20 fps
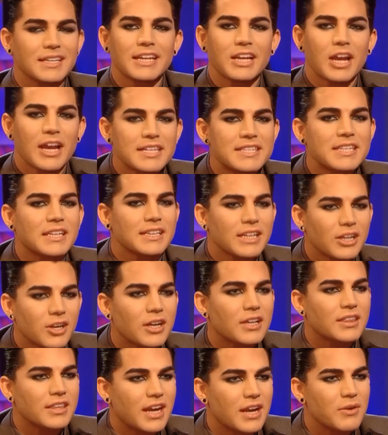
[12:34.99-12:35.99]
lyric
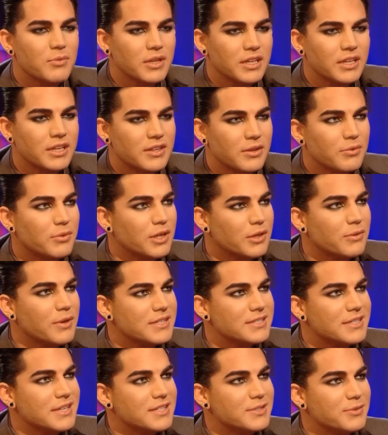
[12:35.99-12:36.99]
that really
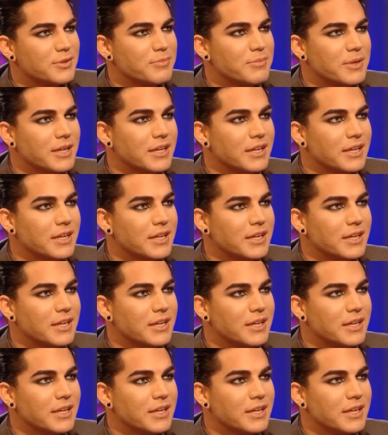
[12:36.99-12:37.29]
resonates with me.